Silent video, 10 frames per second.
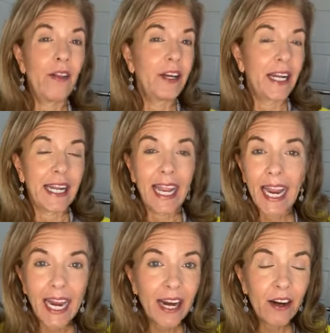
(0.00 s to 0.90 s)
are they going to
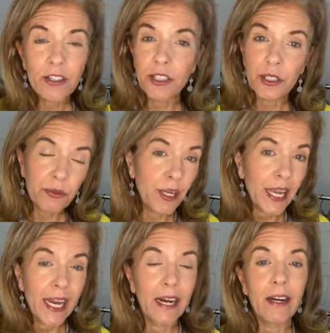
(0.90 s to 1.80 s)
care do
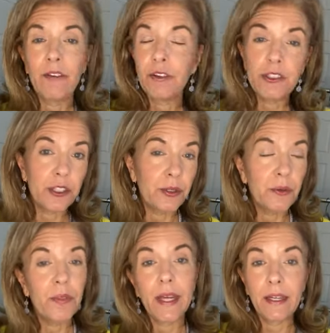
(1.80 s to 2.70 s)
you care if you
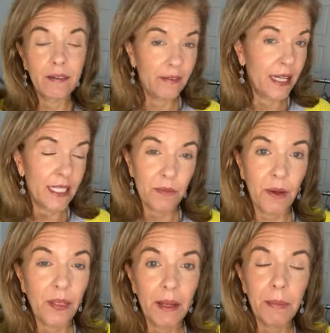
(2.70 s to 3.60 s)
do then
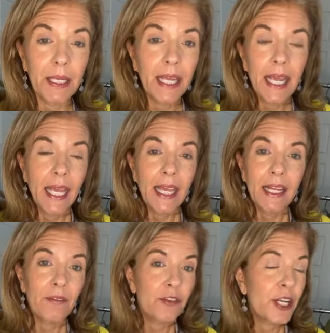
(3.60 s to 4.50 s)
that's one thing but
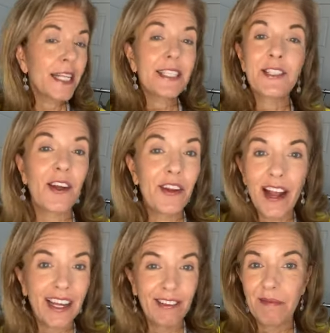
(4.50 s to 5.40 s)
chances are
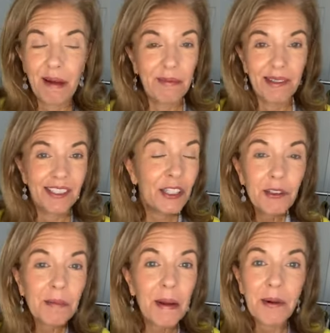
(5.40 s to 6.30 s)
they're not going to remember
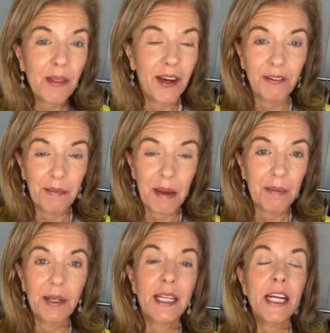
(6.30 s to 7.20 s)
you remember they don't
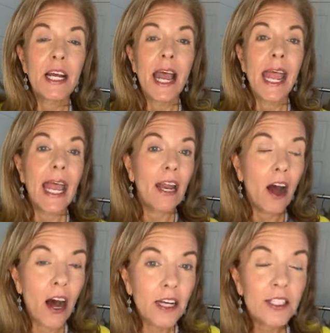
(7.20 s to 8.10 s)
remember
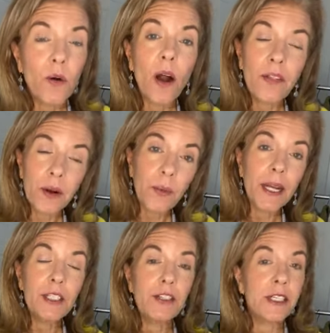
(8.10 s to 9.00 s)
and also are
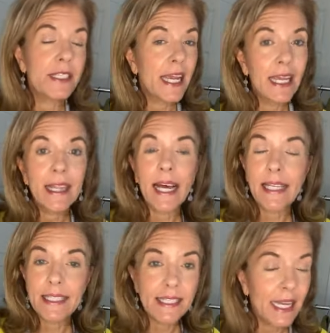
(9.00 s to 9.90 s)
there ways you can take
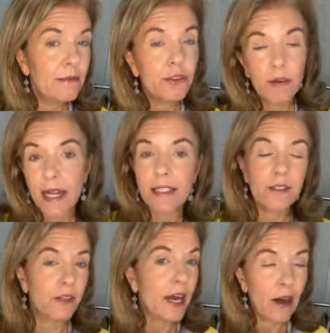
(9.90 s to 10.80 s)
that same
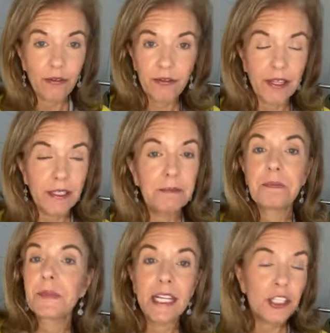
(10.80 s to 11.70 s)
dress or
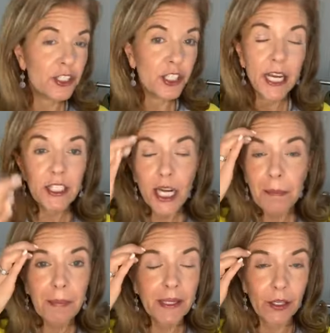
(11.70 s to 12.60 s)
outfit and just
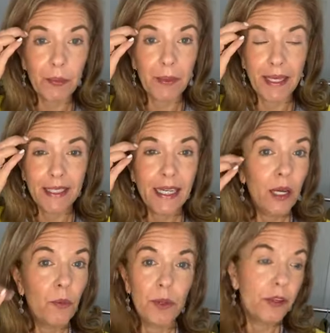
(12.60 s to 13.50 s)
change it up a little bit
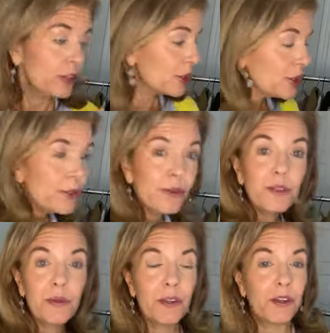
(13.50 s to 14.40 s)
with your
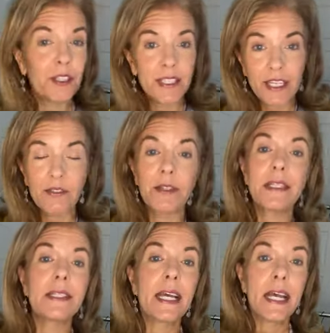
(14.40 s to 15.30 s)
shoes with your
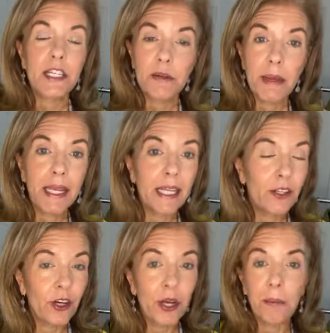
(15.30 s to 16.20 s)
accessories to
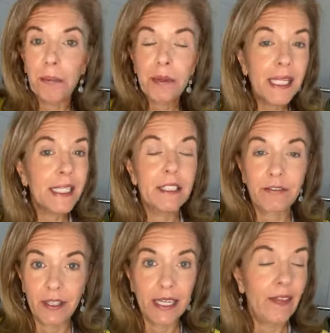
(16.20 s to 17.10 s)
make it look
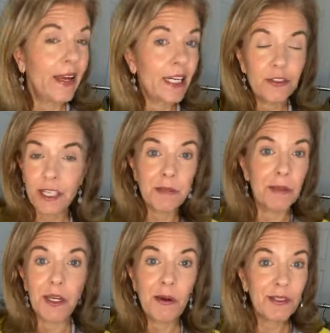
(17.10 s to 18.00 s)
completely different. And then I
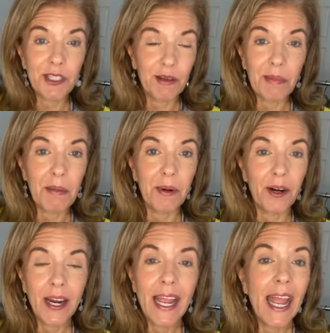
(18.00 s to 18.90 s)
trust me, no one's going to
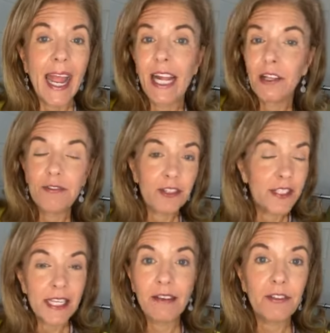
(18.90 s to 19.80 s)
remember. And you
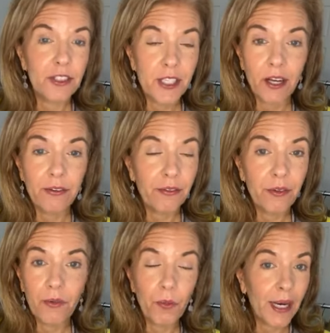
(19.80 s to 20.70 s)
just saved
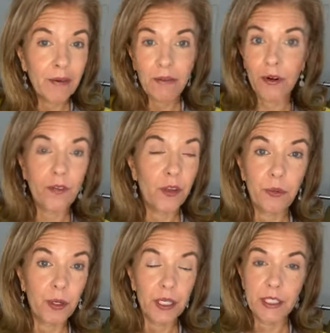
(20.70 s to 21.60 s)
yourself whatever
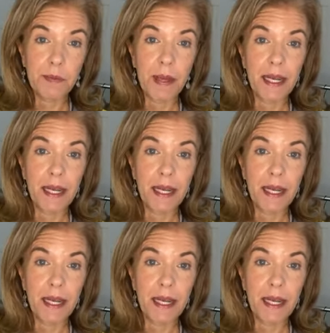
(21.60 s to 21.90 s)
you were going